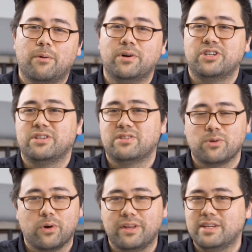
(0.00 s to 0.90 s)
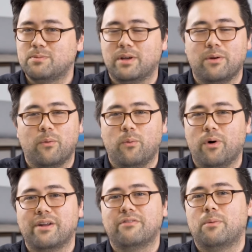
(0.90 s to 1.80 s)
which historically has been
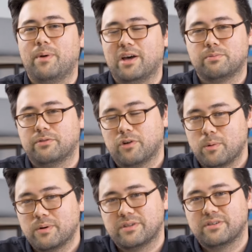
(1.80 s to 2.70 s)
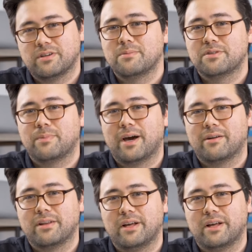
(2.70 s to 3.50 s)
one of the best performers in terms of battery